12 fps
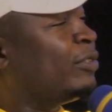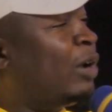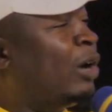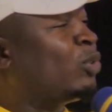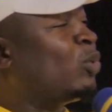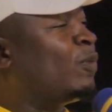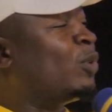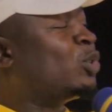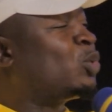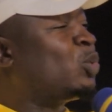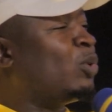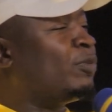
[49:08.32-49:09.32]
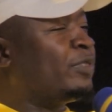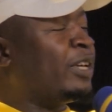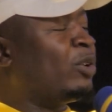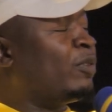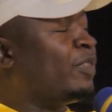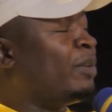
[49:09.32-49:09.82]
Out of those 12,
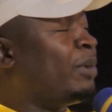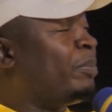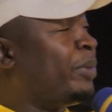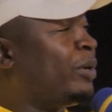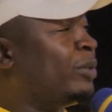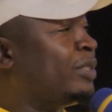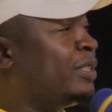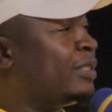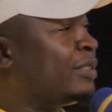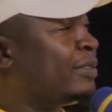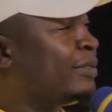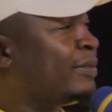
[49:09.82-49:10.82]
10 of them are penalties.